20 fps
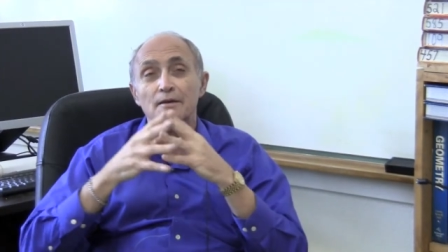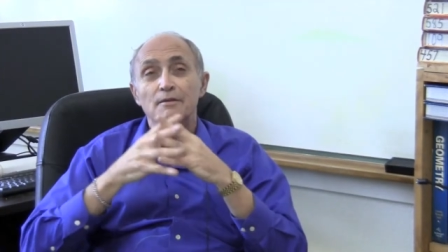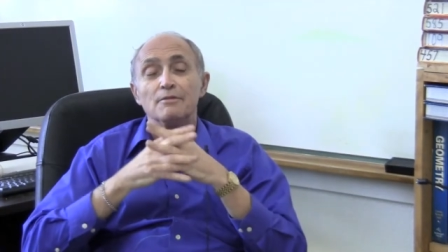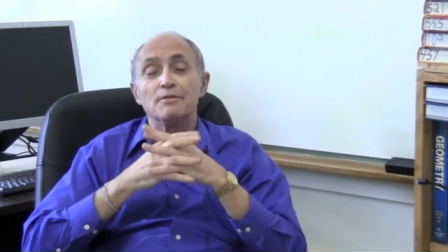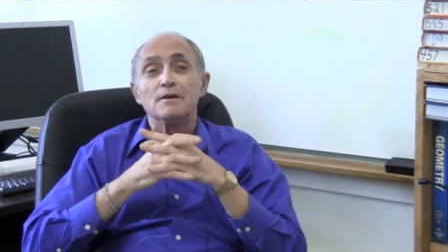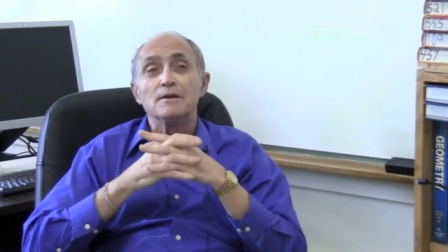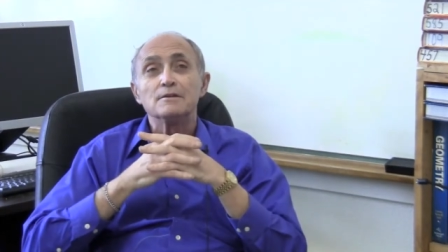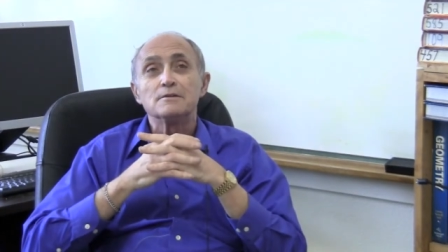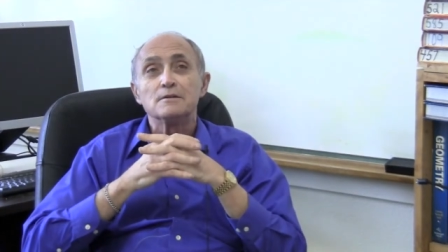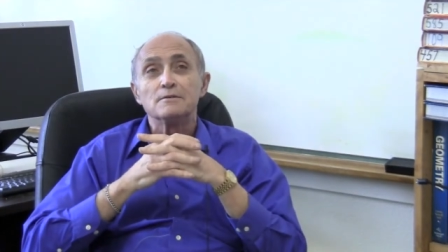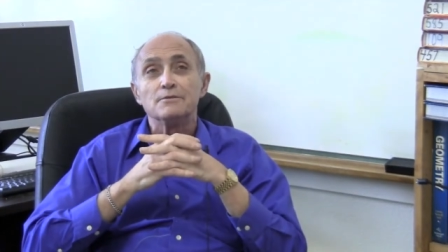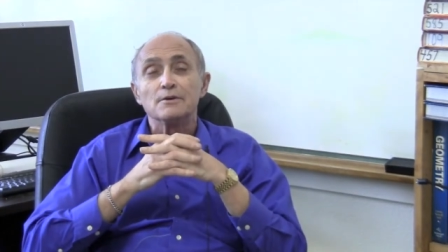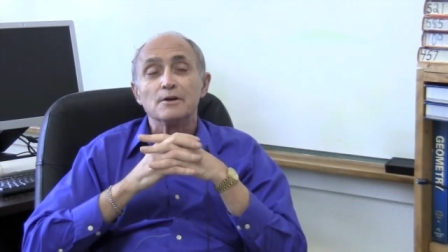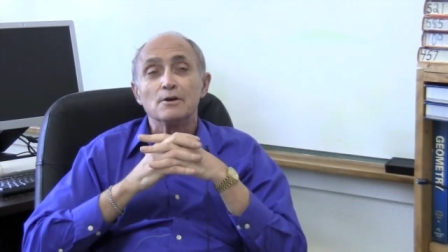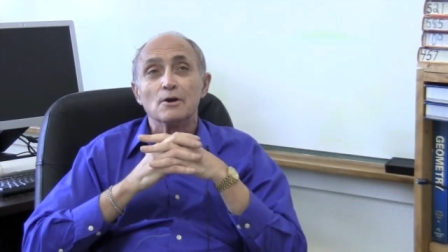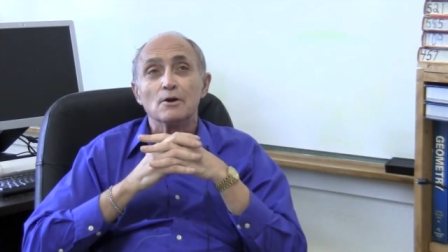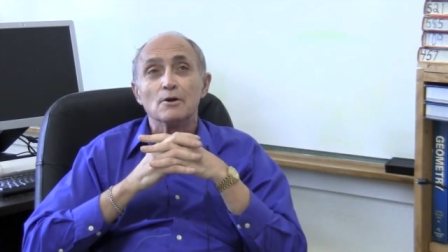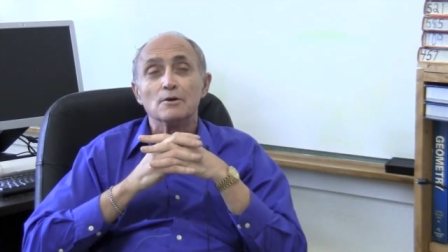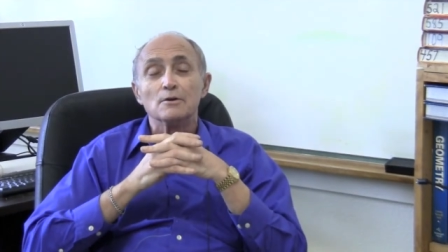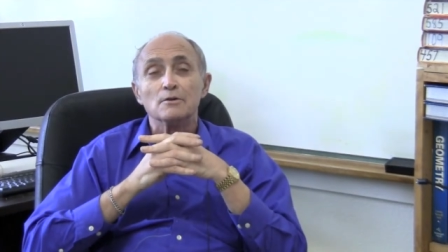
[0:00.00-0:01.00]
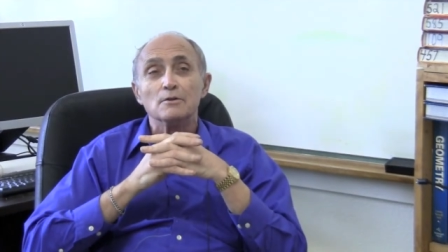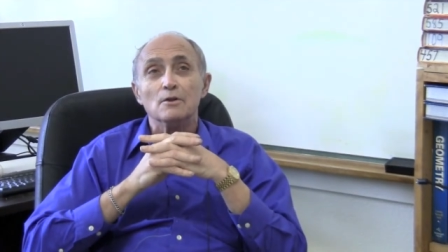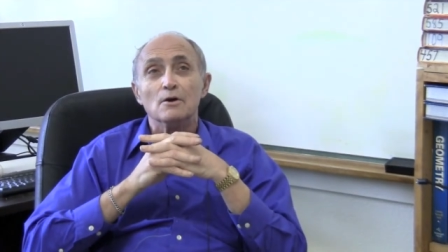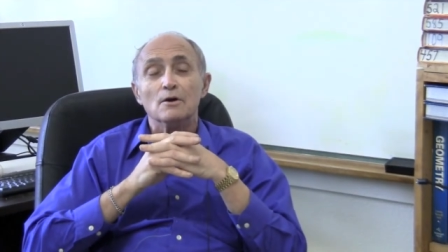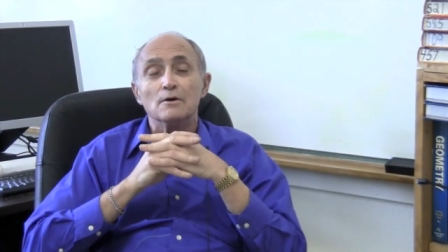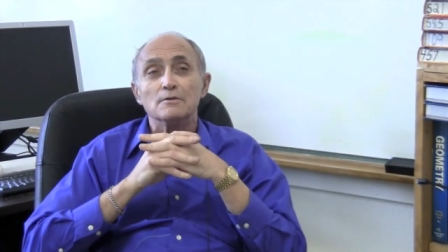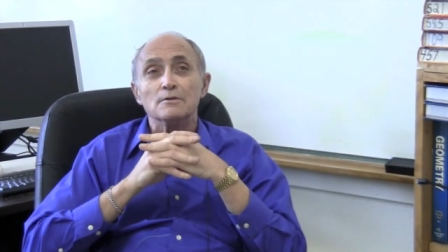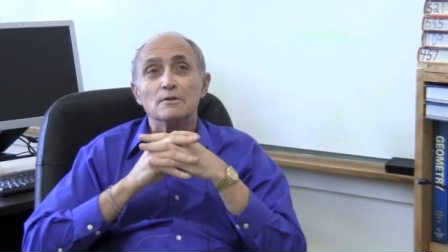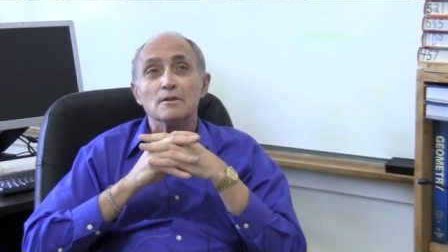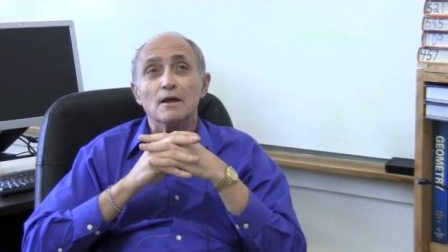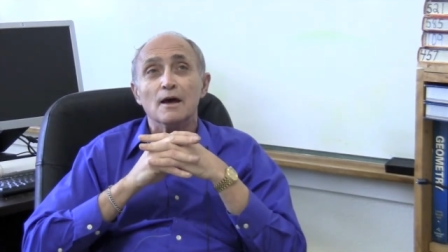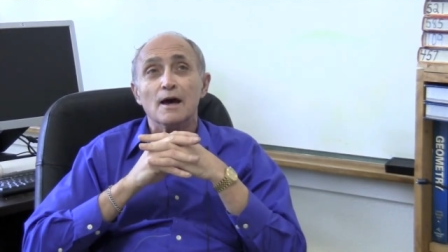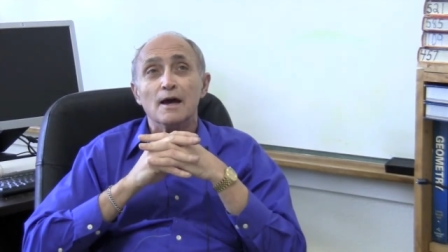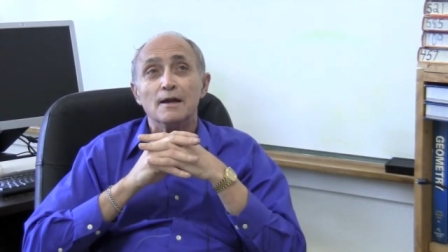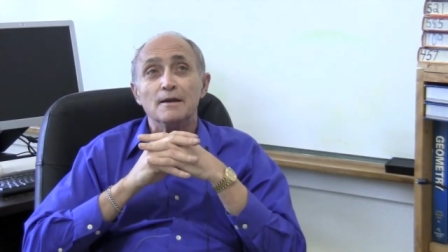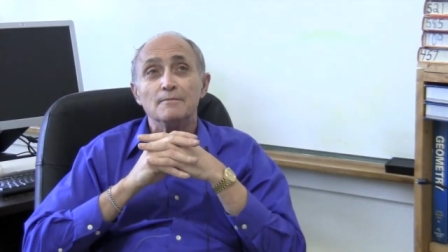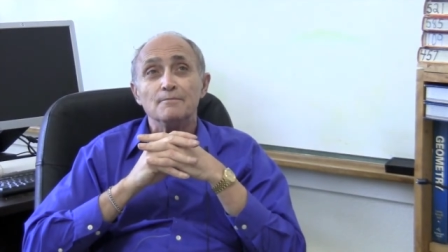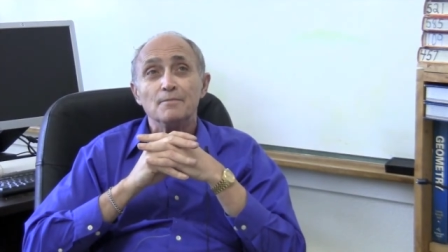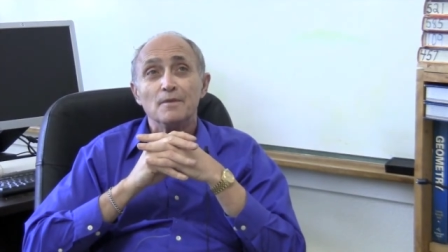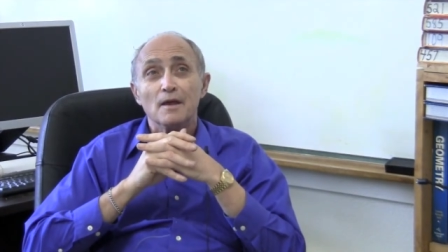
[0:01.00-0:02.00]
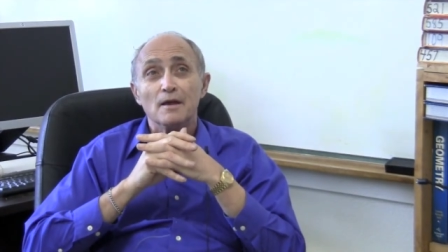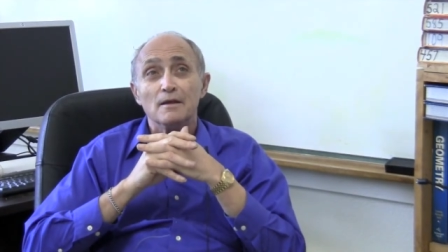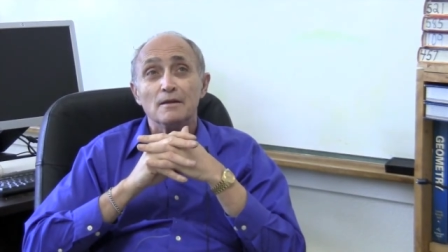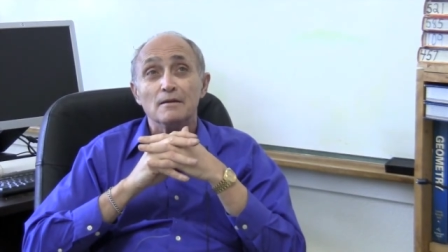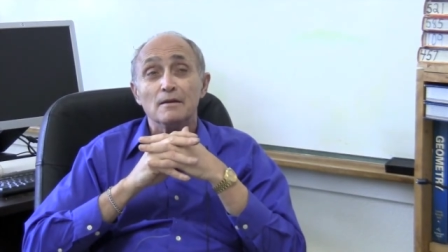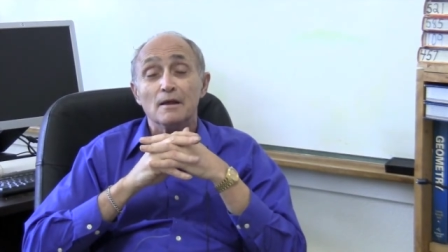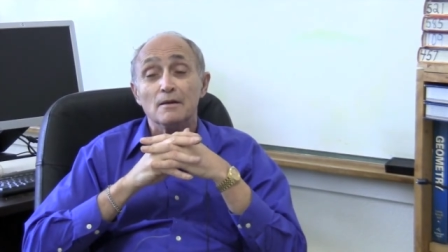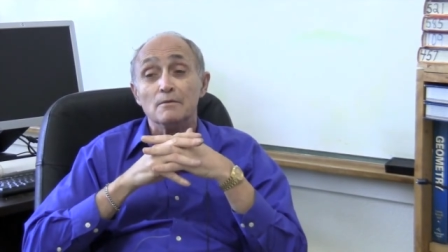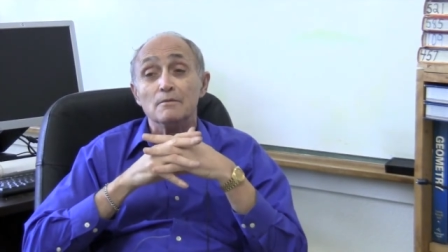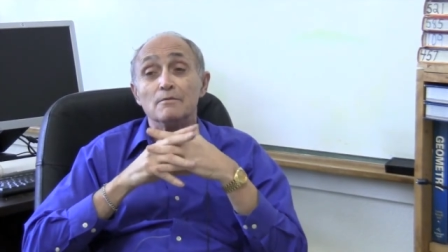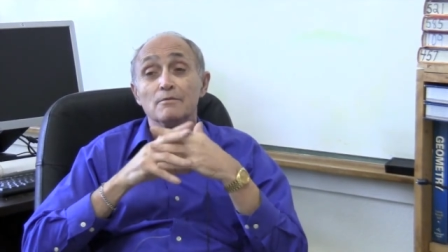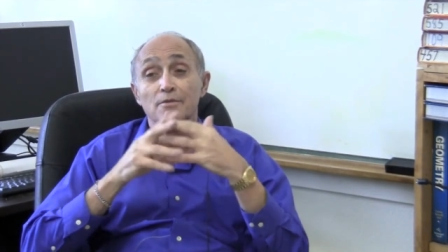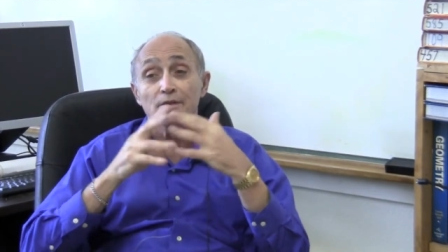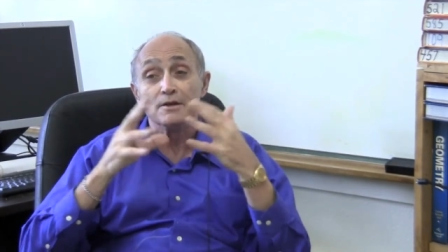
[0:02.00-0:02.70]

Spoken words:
and other kind of things have occurred along the line,